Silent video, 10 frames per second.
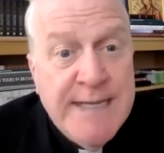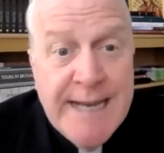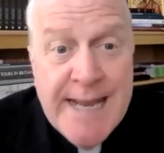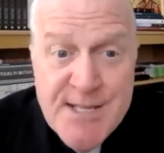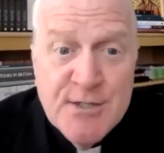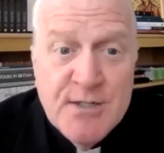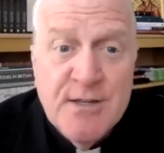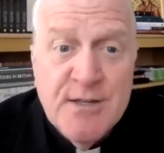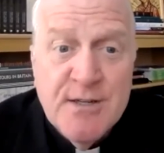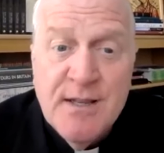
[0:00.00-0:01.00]

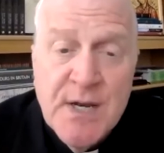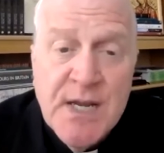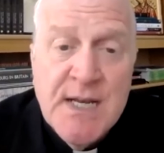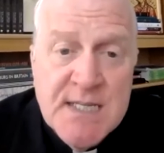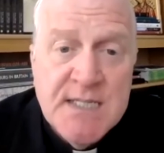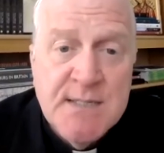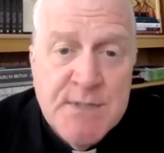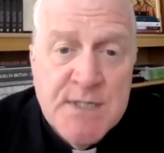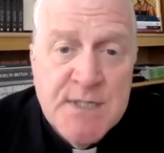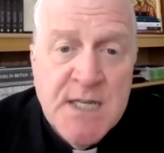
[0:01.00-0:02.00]
dancer, and trained
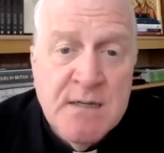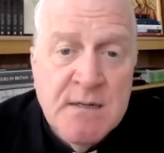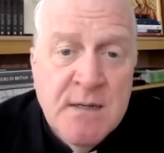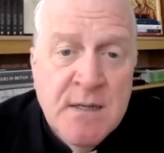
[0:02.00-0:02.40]
systems thinker,